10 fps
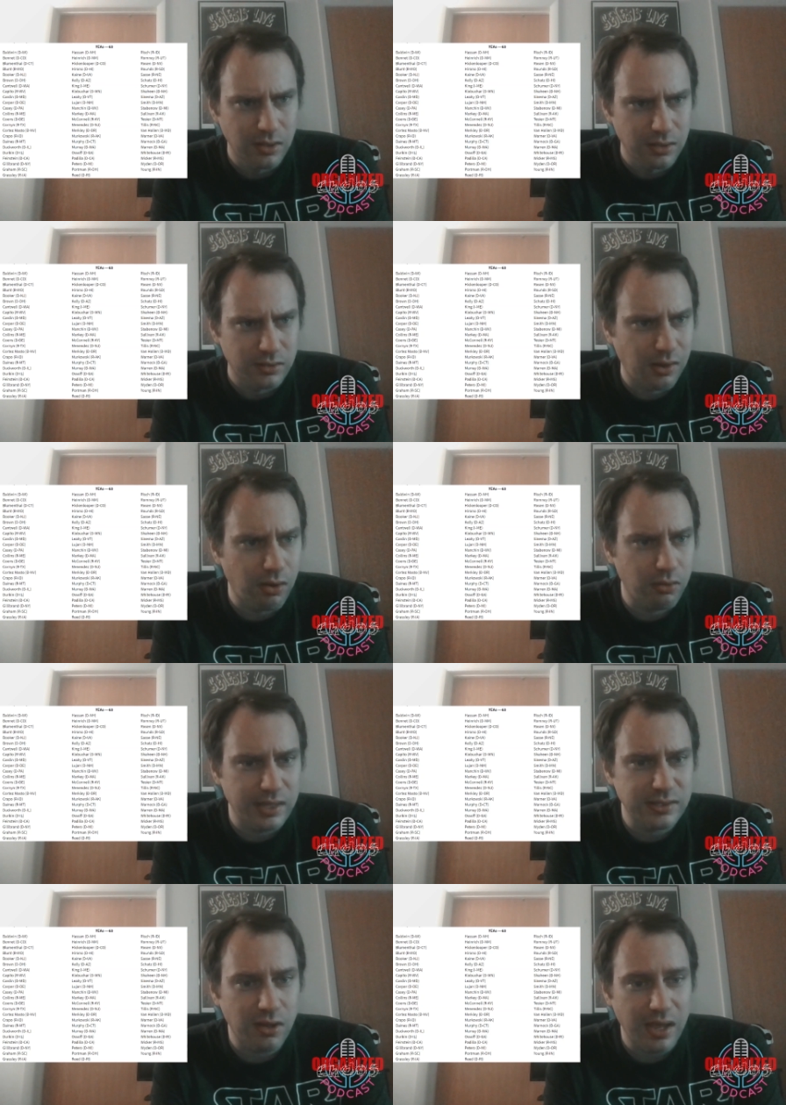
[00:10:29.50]
So
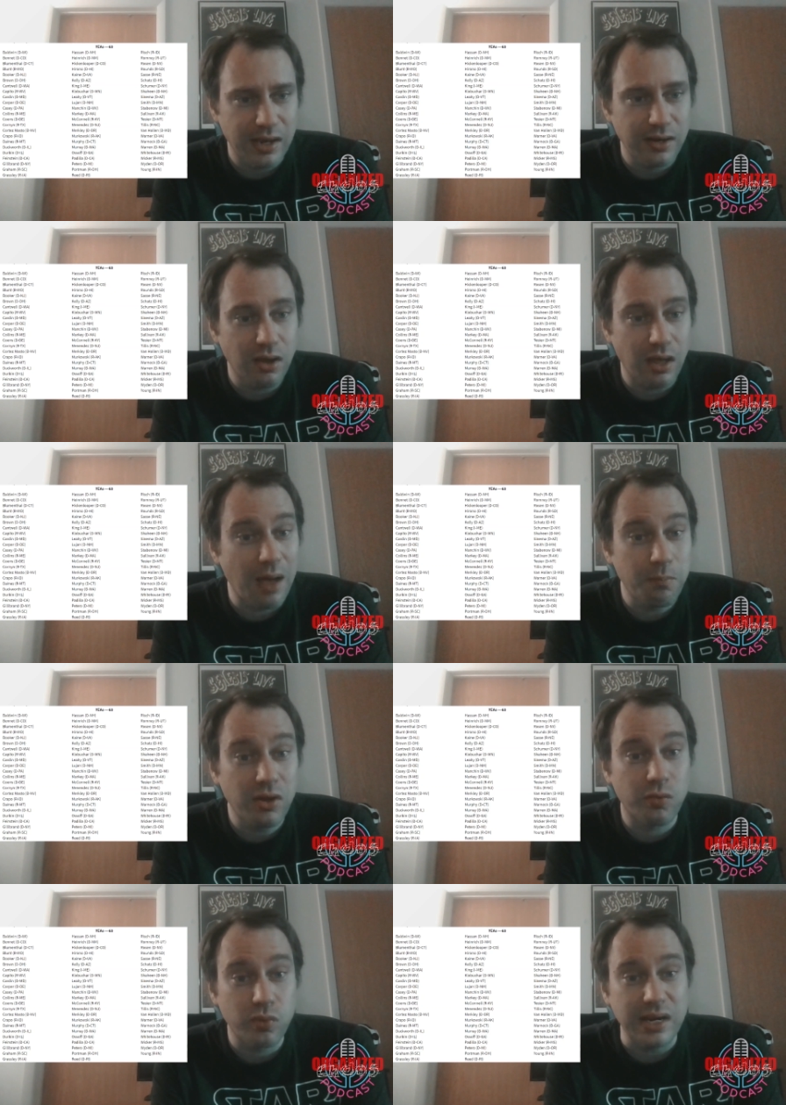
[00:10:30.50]
let's go ahead and I'm
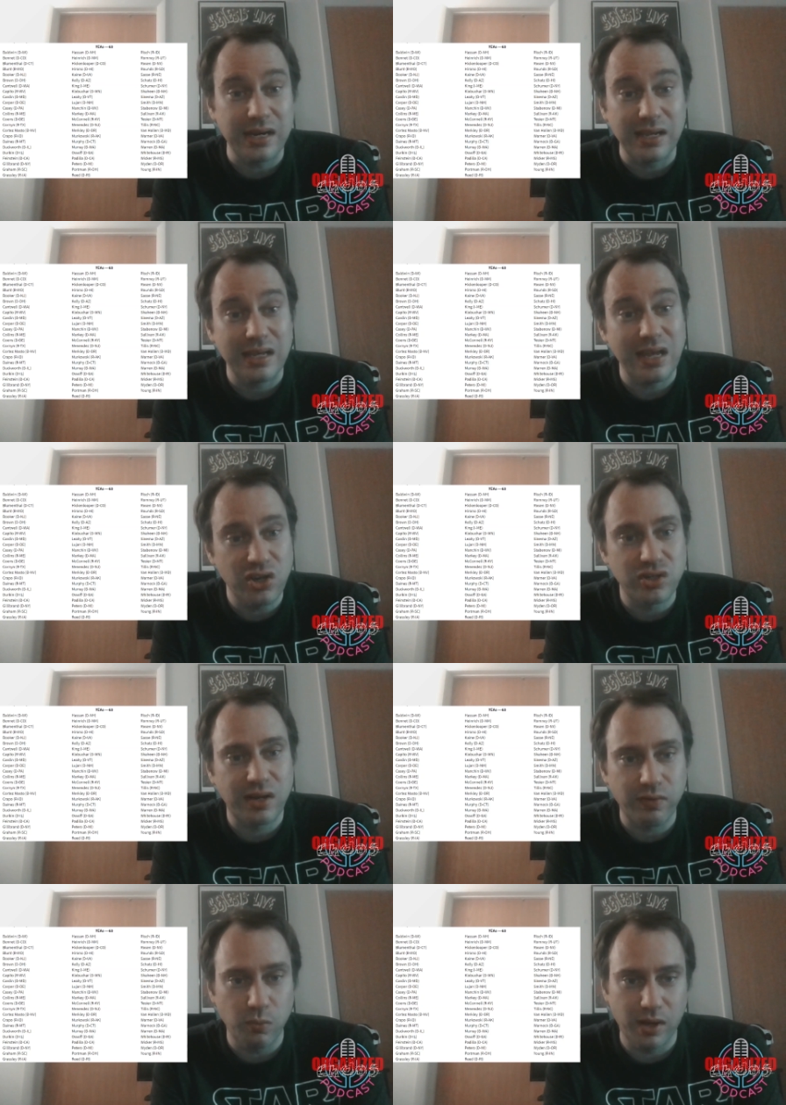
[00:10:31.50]
going to read each and
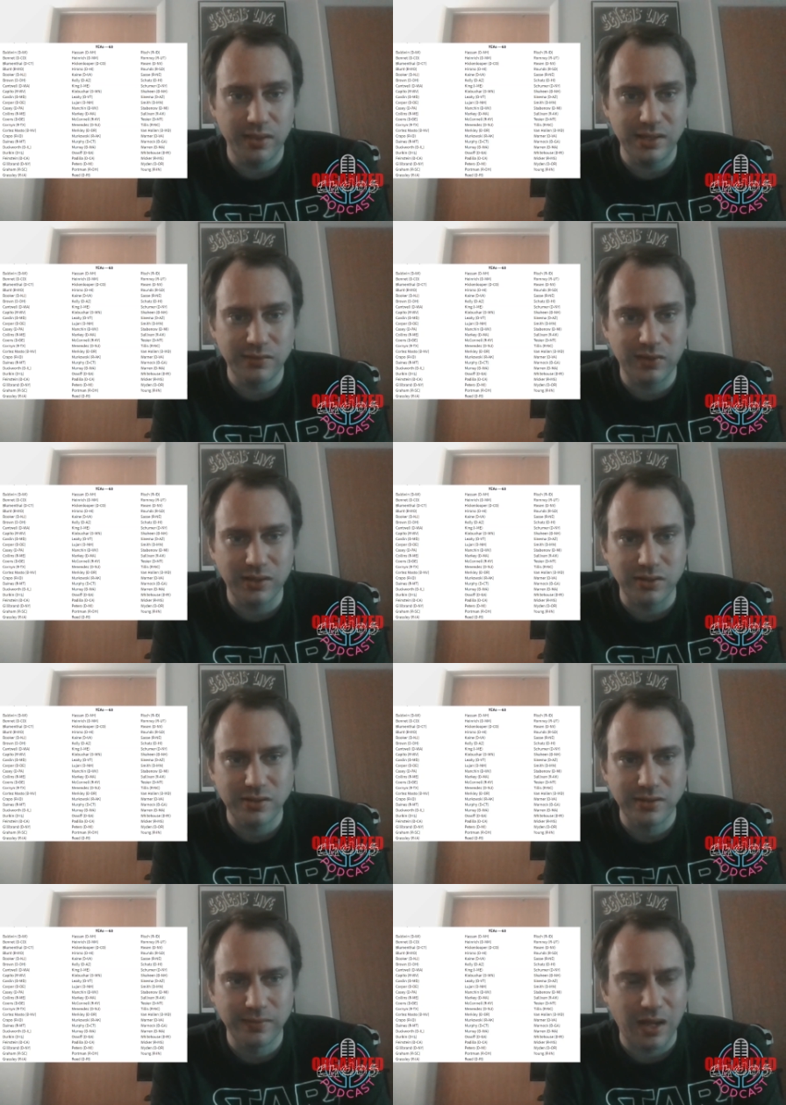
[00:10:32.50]
every one of these
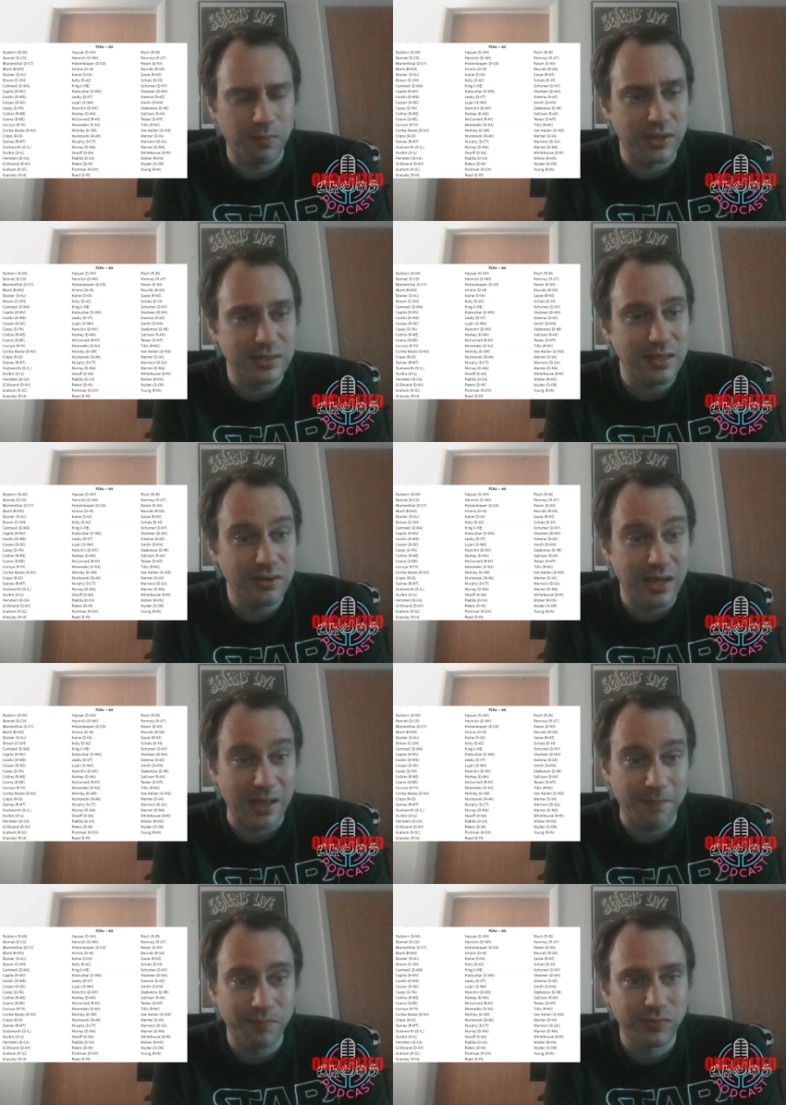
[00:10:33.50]
fuckers. I'm going to say their
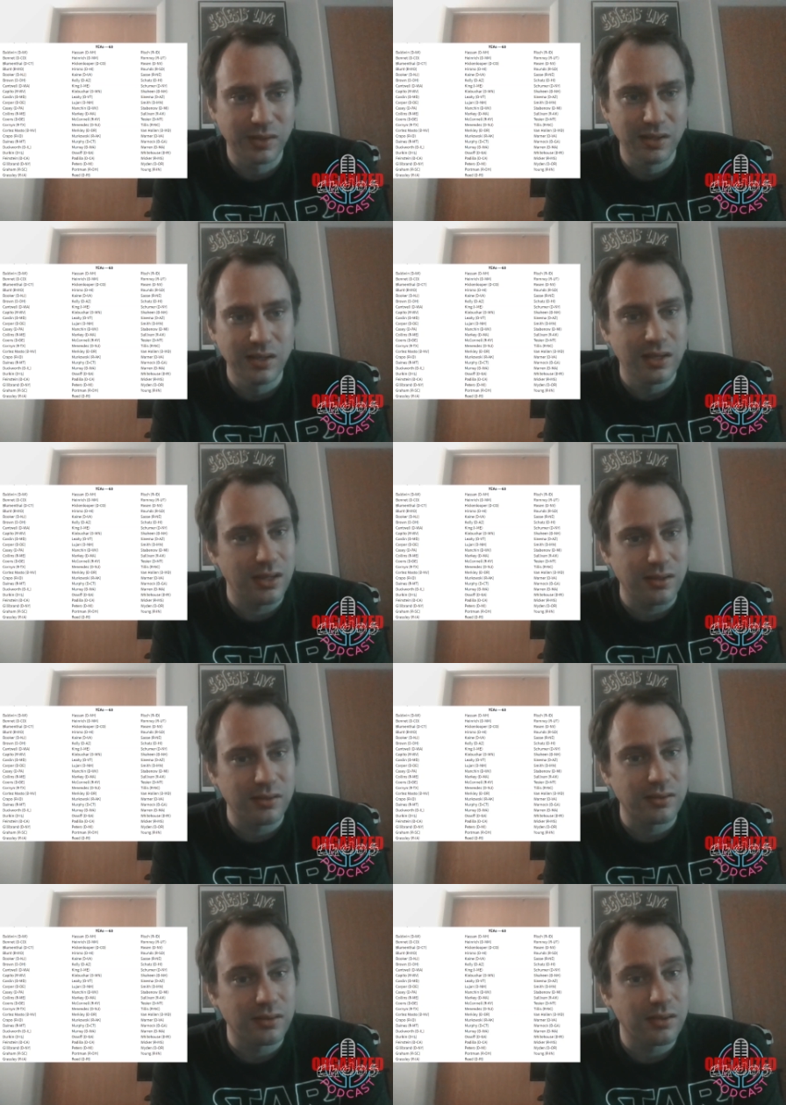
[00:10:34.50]
name.
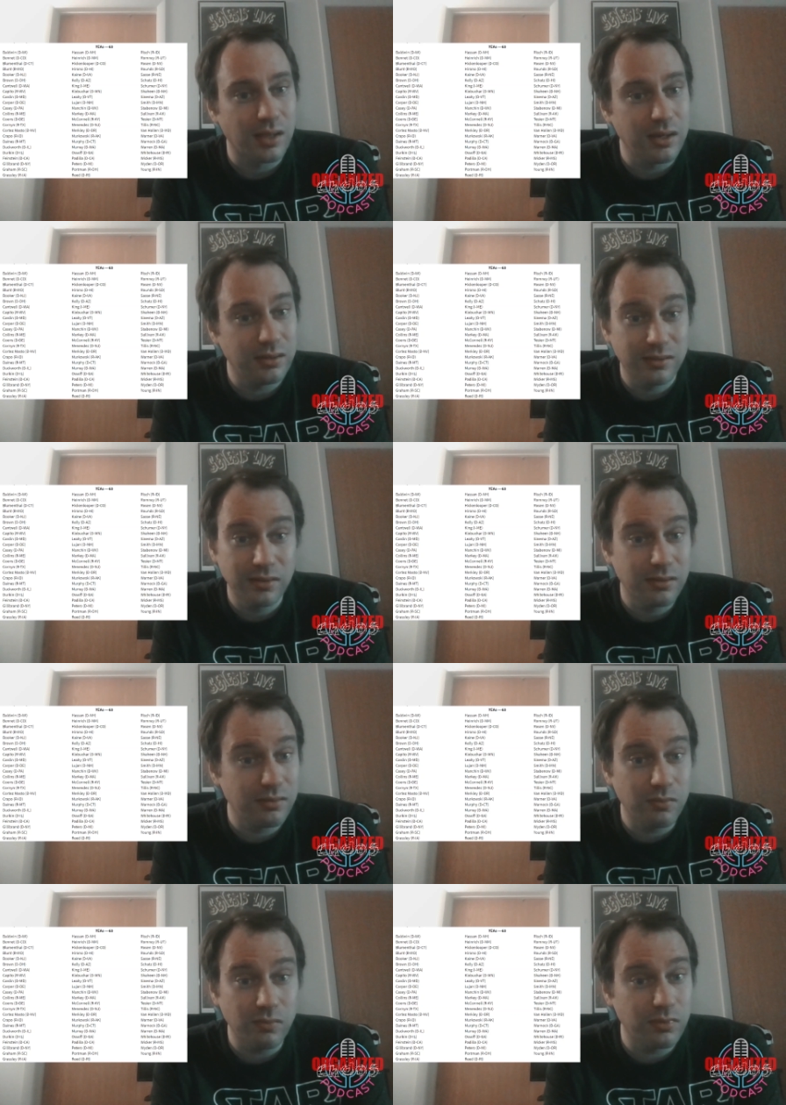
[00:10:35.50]
And
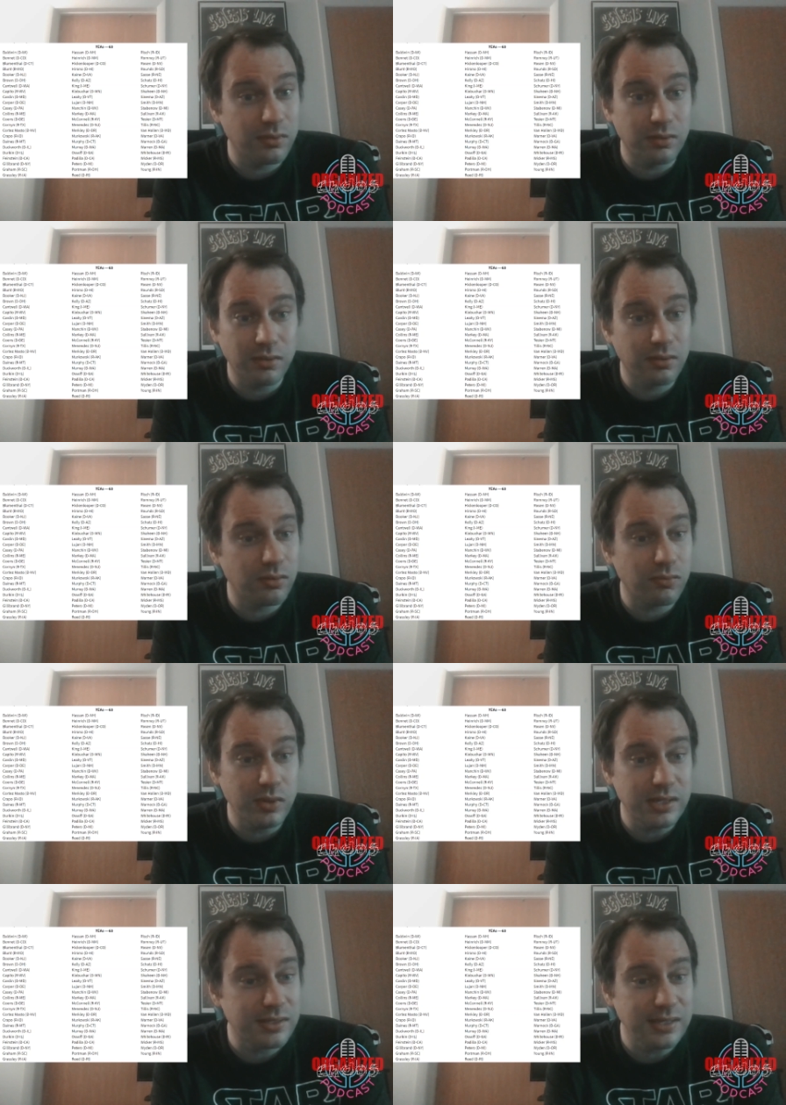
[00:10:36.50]
we
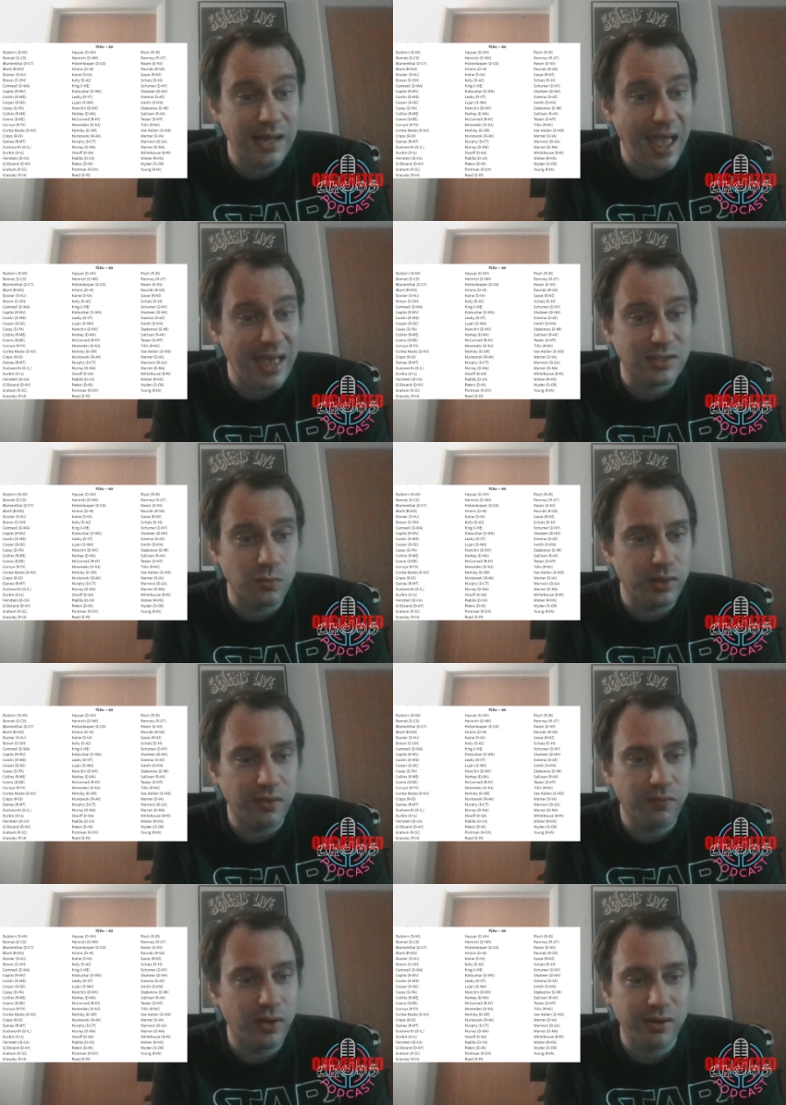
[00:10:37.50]
just need to ask what
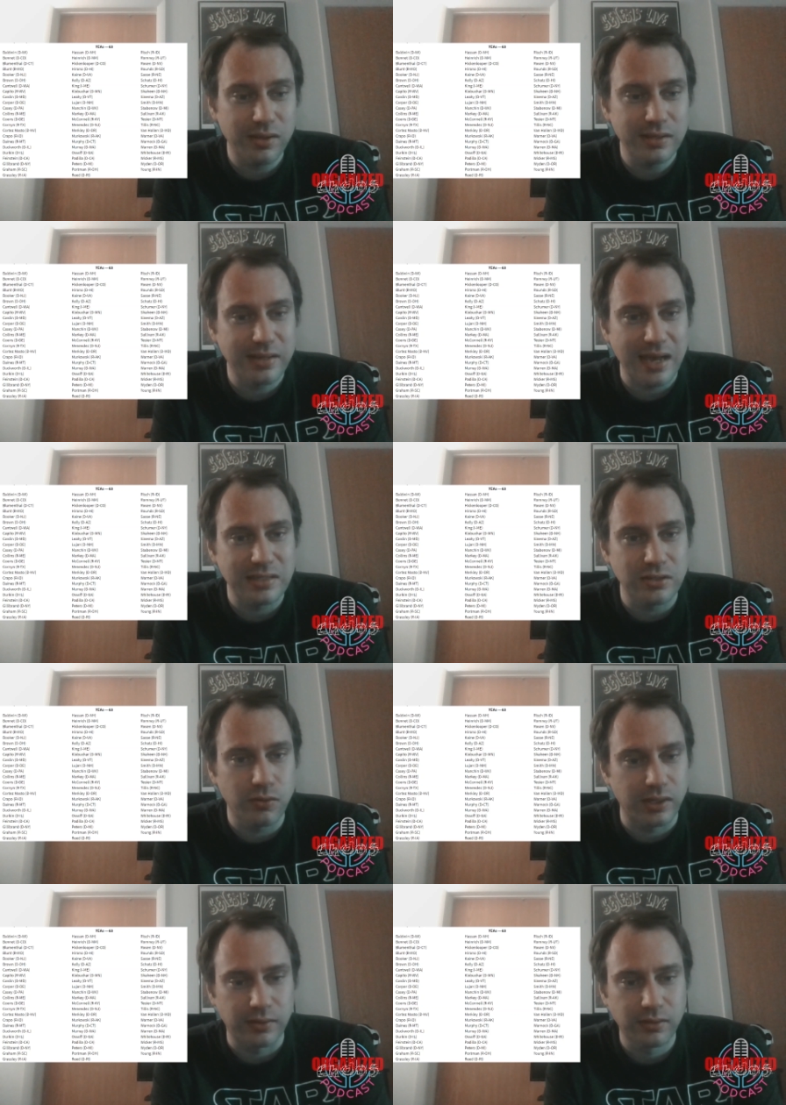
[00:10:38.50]
the fuck are these guys doing?